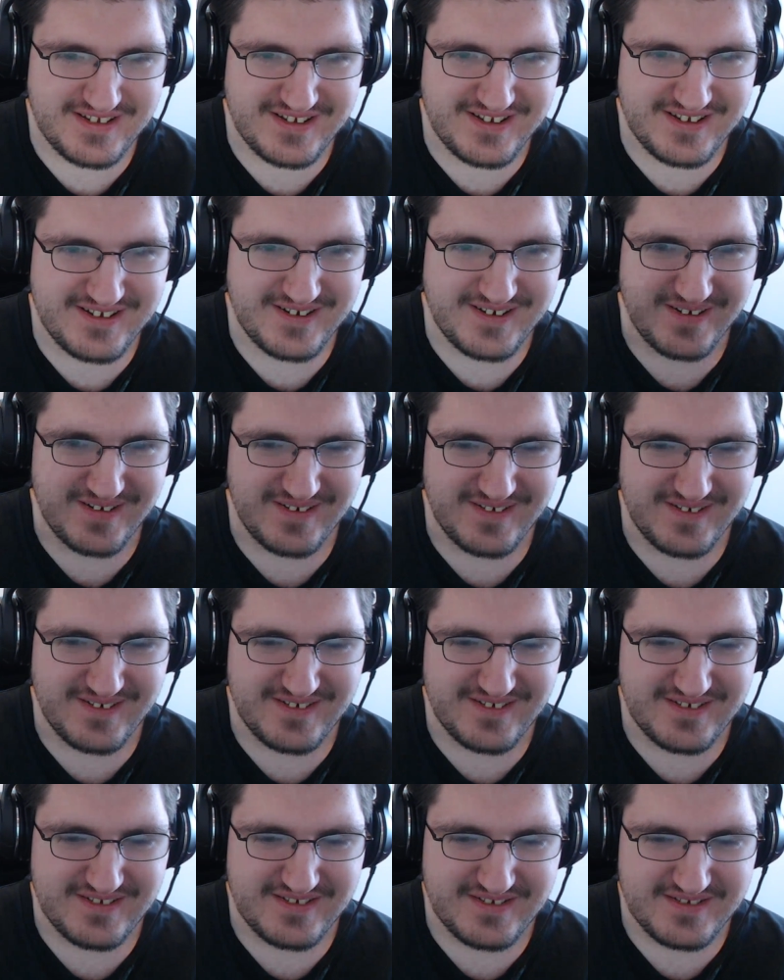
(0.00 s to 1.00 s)
the general
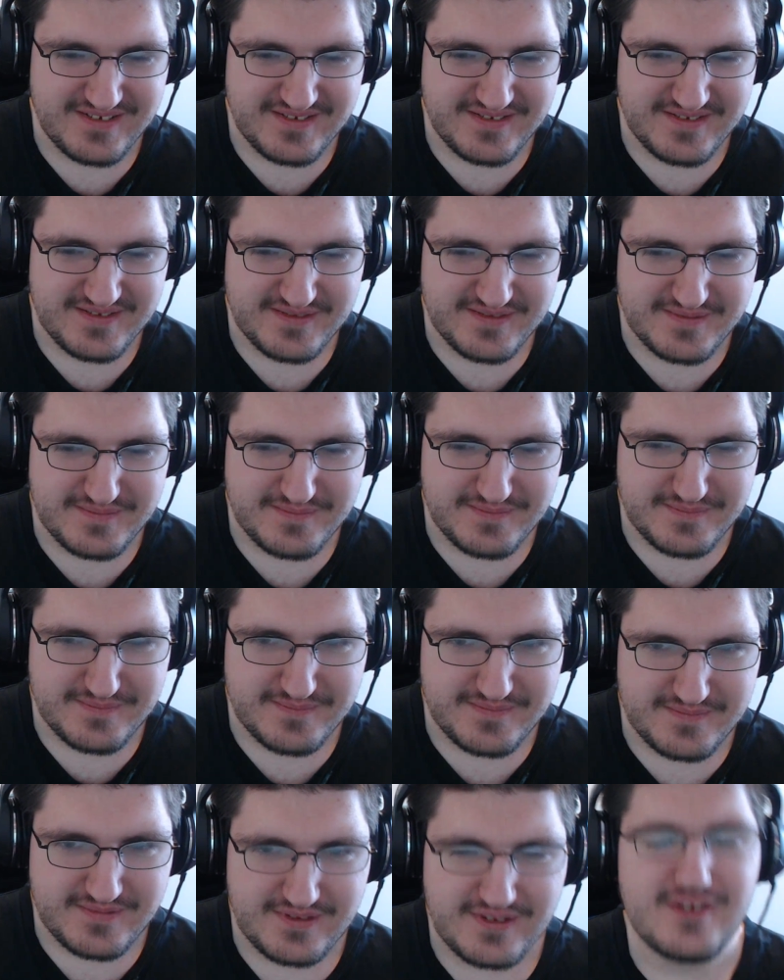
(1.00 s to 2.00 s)
is making hard
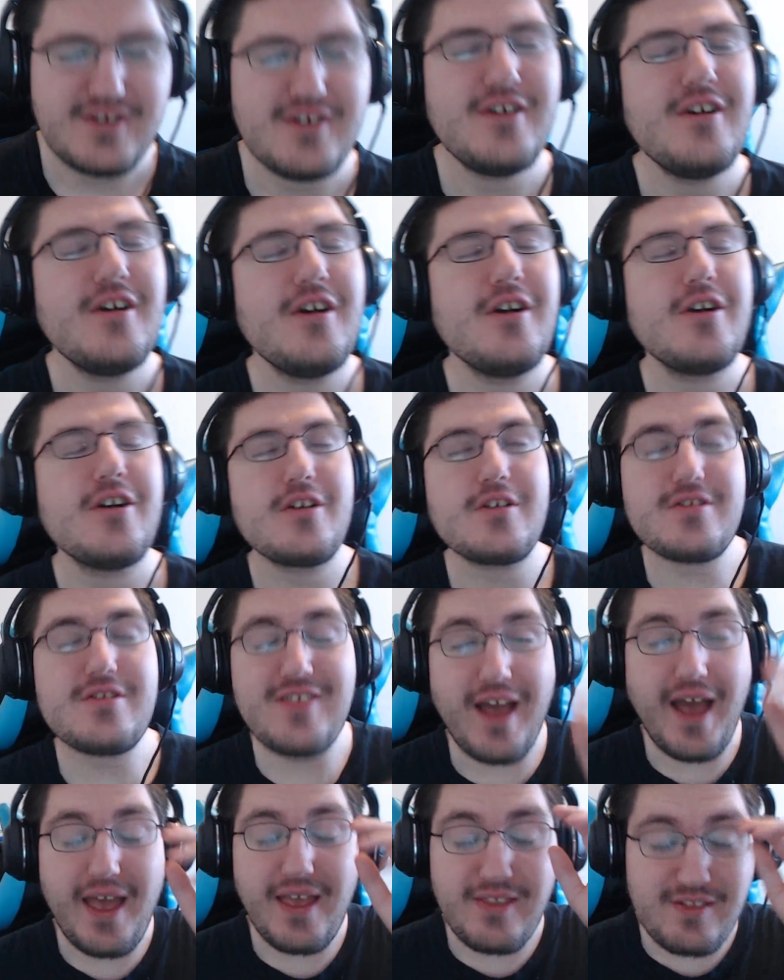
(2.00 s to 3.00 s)
choices so we don't.
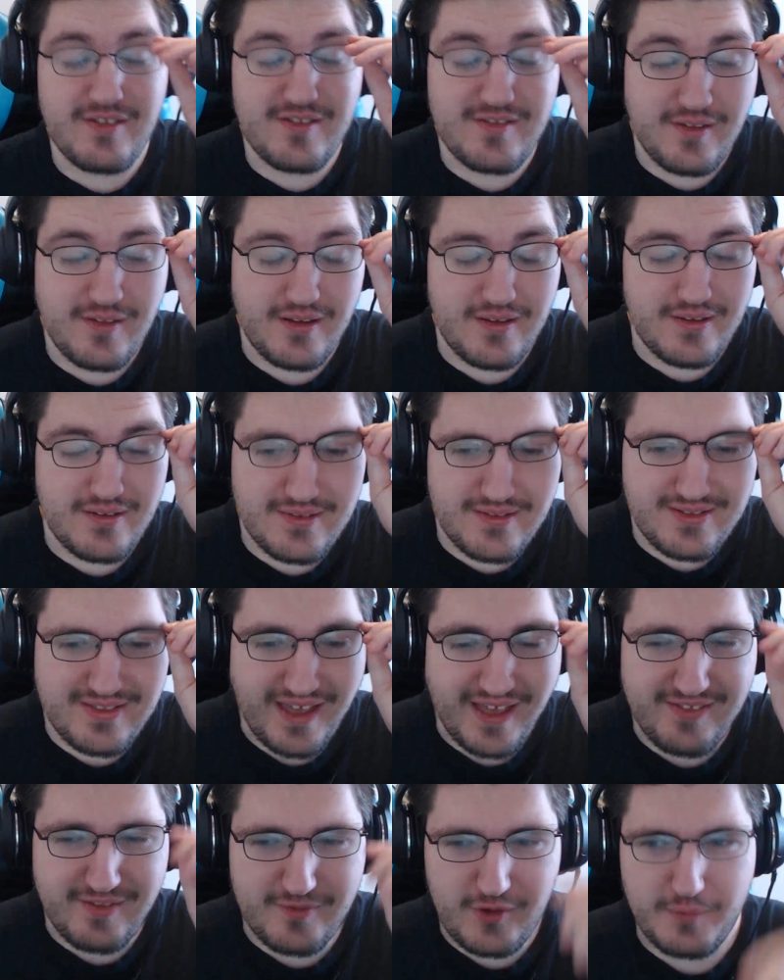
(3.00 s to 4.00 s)
That
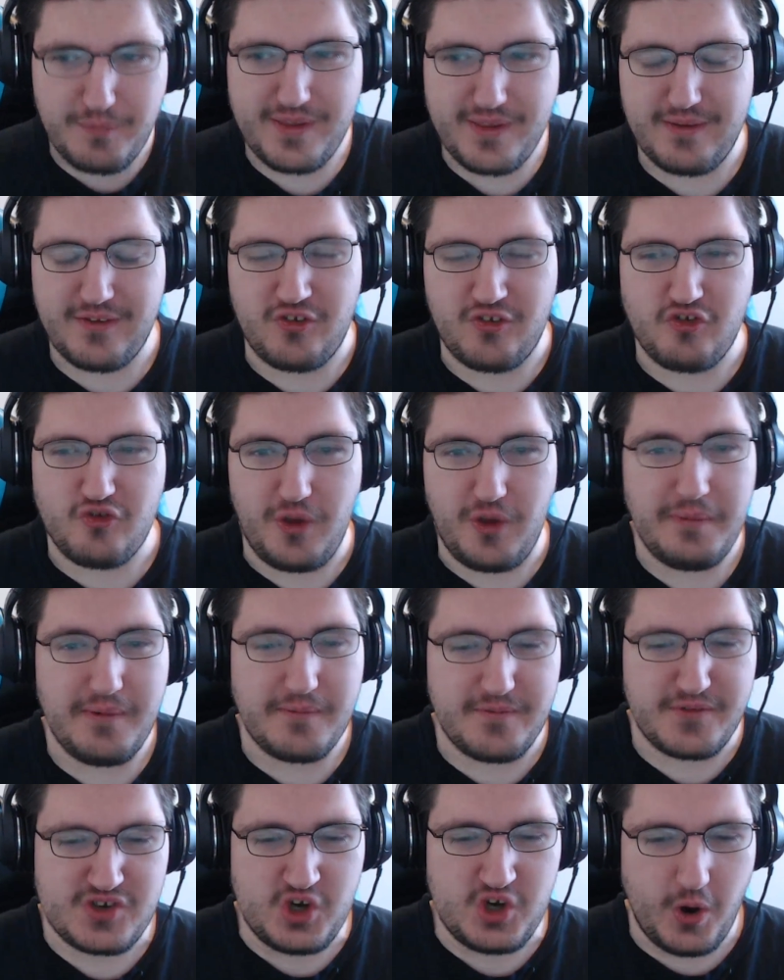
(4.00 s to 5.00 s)
that's a little bit extreme
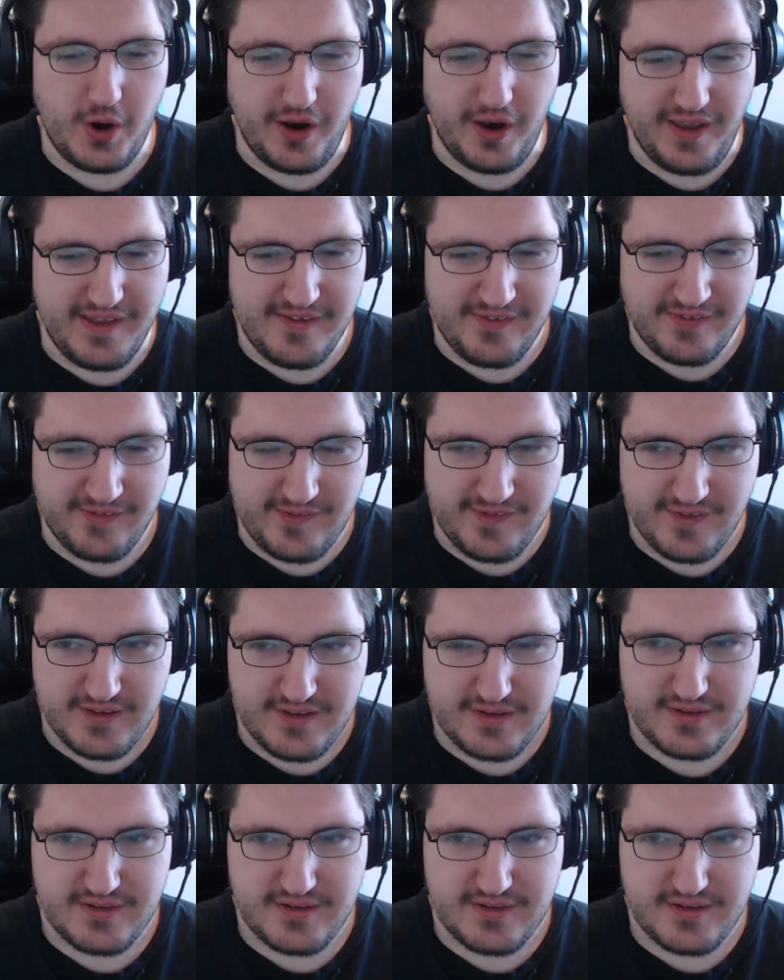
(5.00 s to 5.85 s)
of a choice.